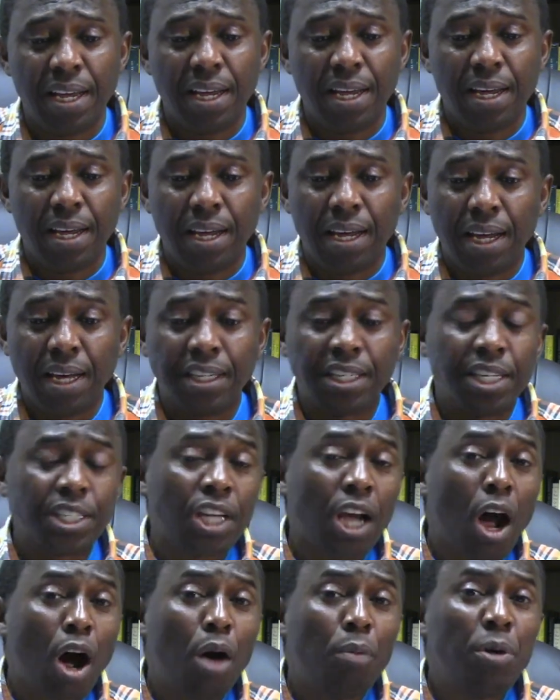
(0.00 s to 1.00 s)
It is
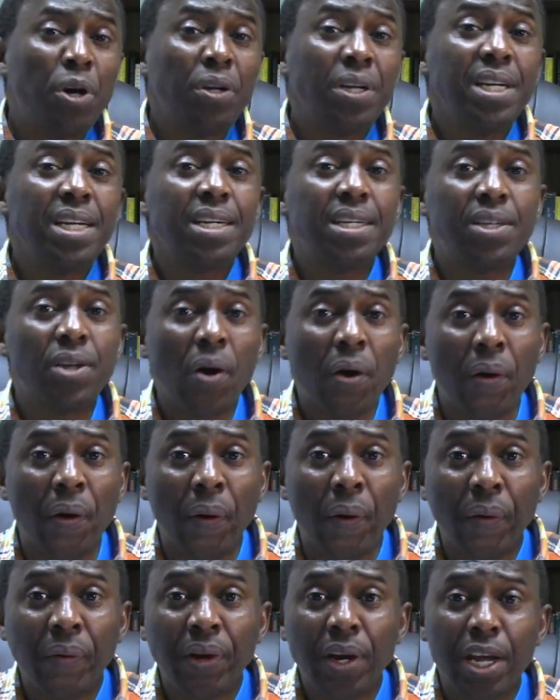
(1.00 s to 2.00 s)
commonly
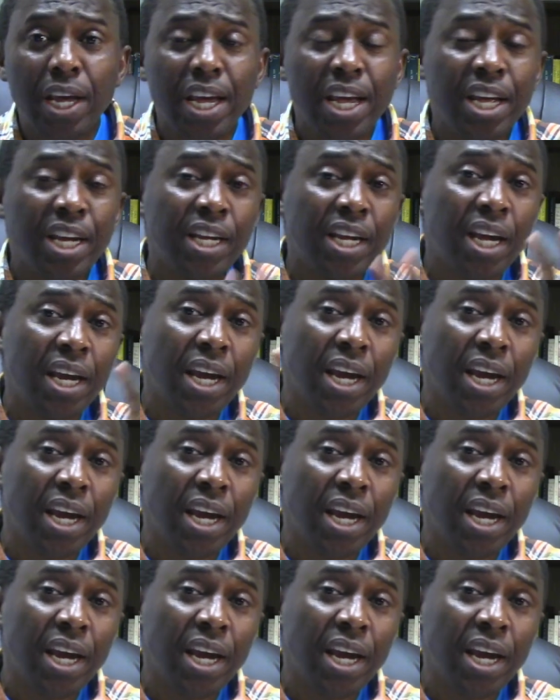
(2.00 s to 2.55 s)
done in the,